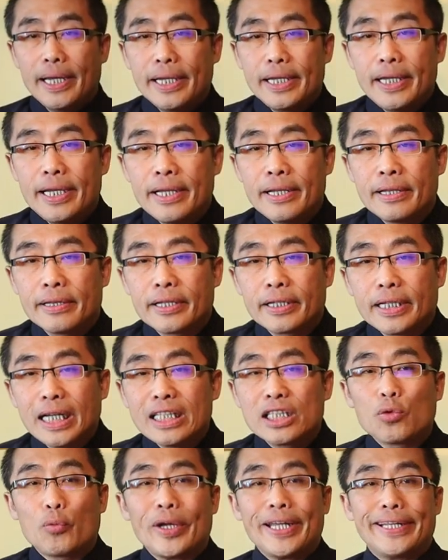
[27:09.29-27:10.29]
In
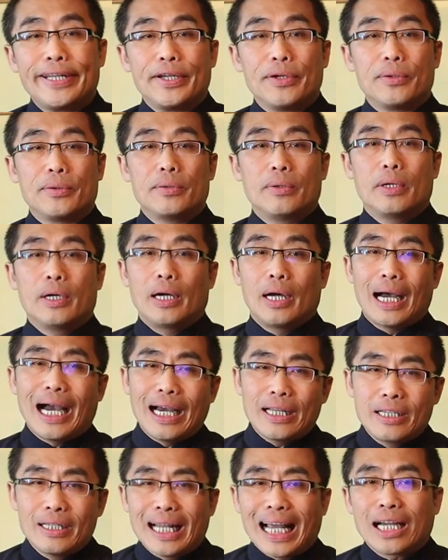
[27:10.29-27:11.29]
today's video,
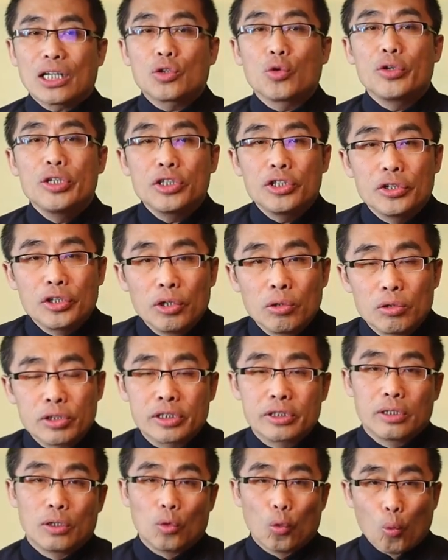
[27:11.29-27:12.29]
I'd like to
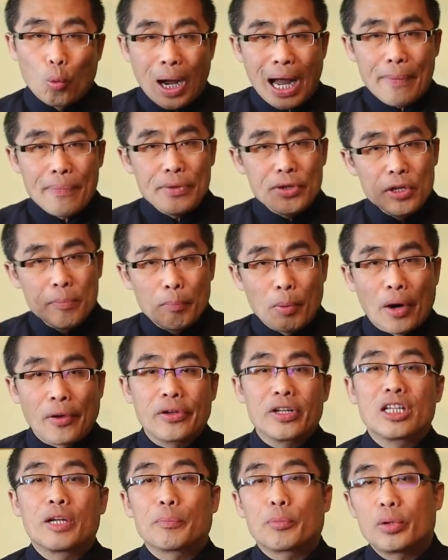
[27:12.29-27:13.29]
introduce one
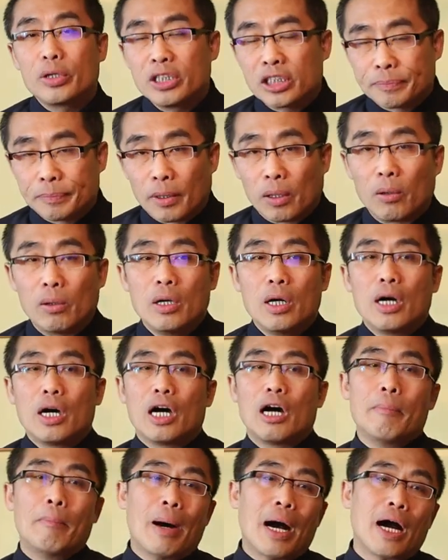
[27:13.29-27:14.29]
important principle
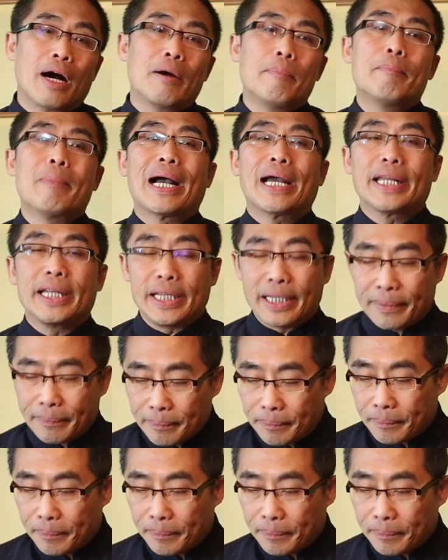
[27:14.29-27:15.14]
among many.